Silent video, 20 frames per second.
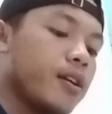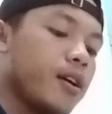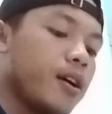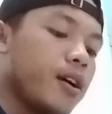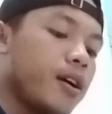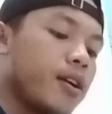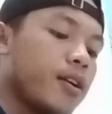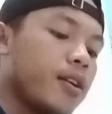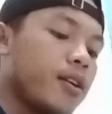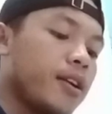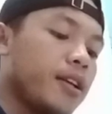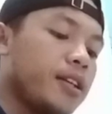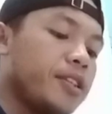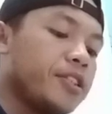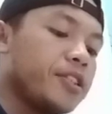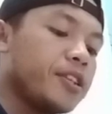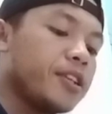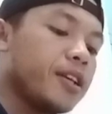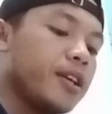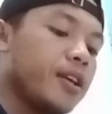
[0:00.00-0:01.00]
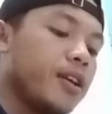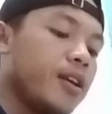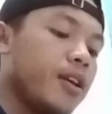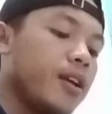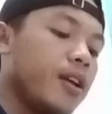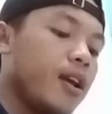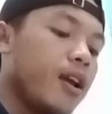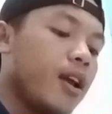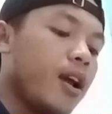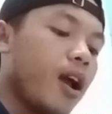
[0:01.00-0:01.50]
are
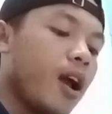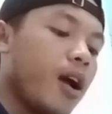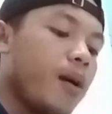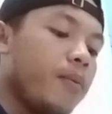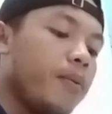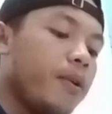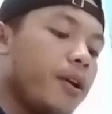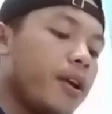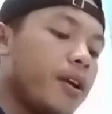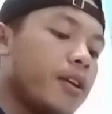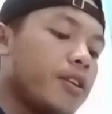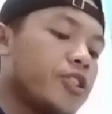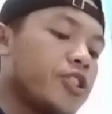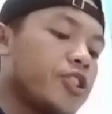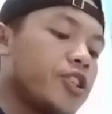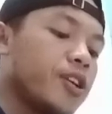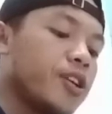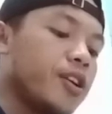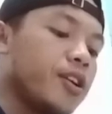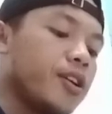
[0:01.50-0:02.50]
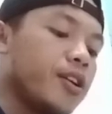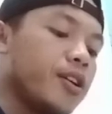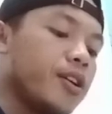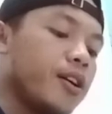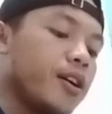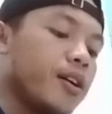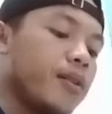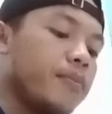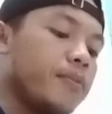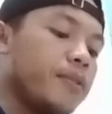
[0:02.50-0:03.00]
legally
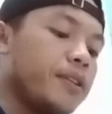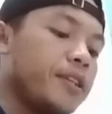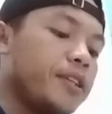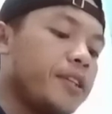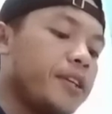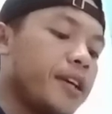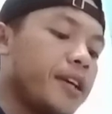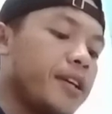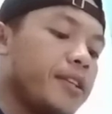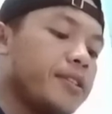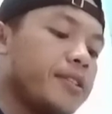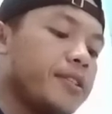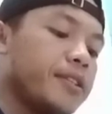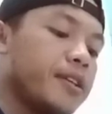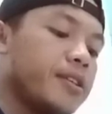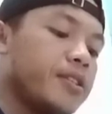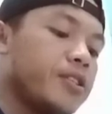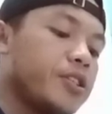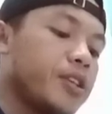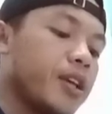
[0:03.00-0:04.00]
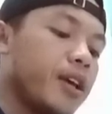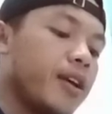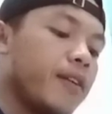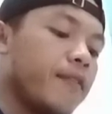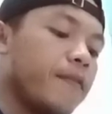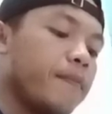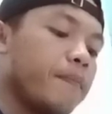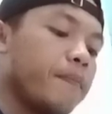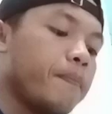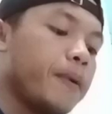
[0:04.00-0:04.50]
obligate a
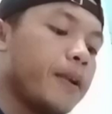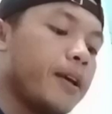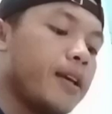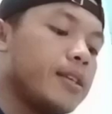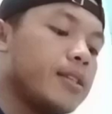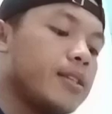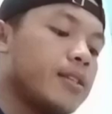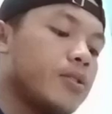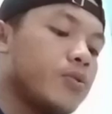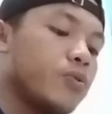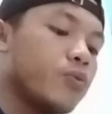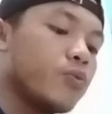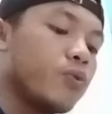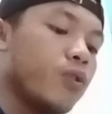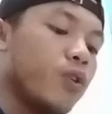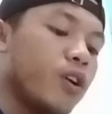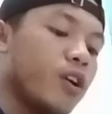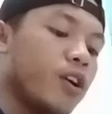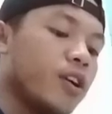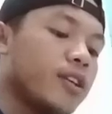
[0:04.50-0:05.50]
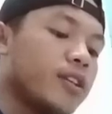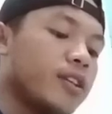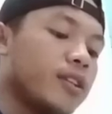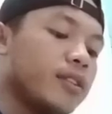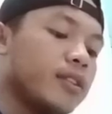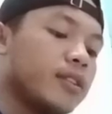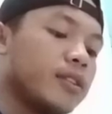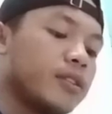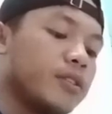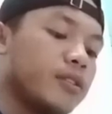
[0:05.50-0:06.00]
safe place to work,
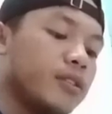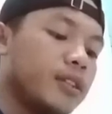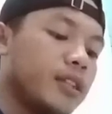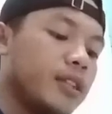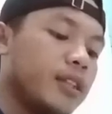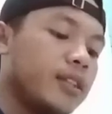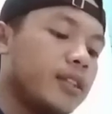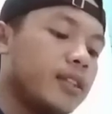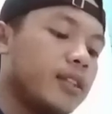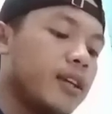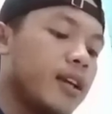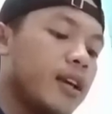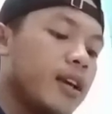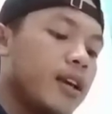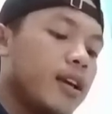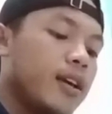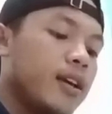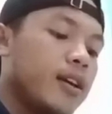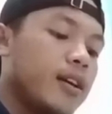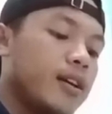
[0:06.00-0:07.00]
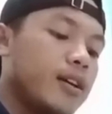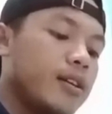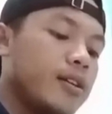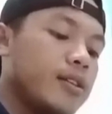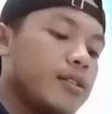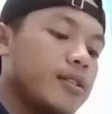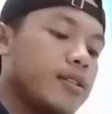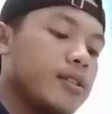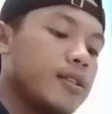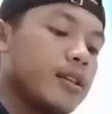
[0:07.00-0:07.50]
including
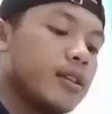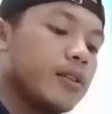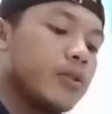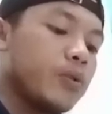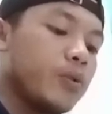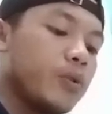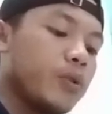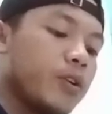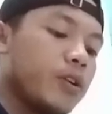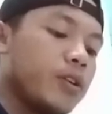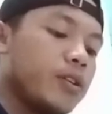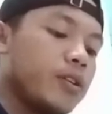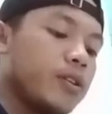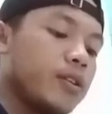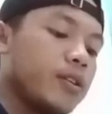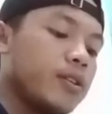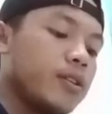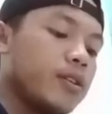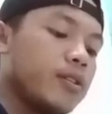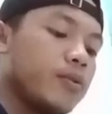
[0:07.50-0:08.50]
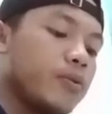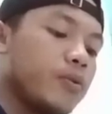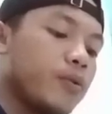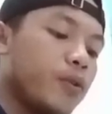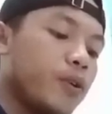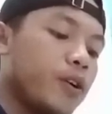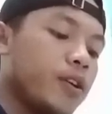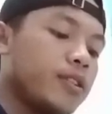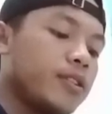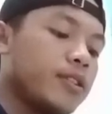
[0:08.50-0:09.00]
a set
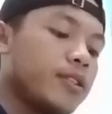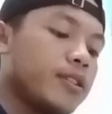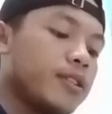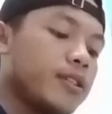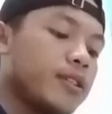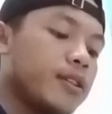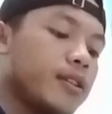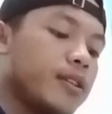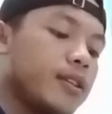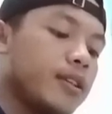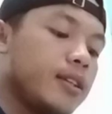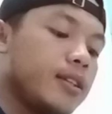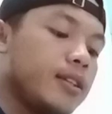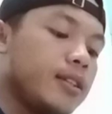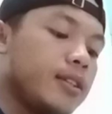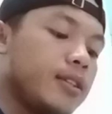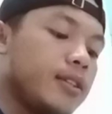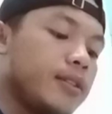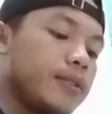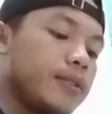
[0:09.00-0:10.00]
worthy